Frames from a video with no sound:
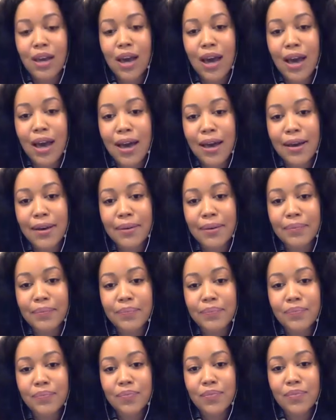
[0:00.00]

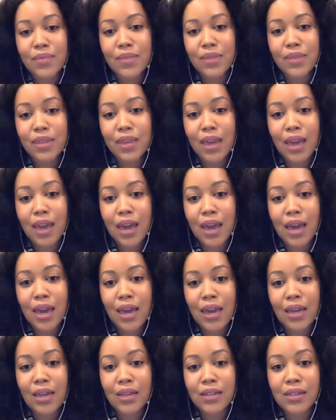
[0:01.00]

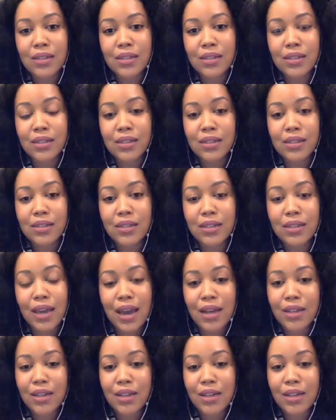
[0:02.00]
And
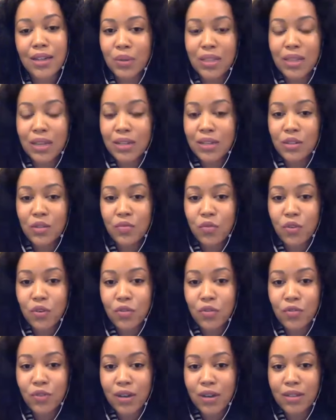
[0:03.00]
yeah, just bringing that to the
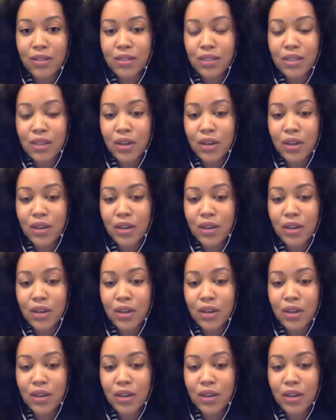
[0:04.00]
forefront.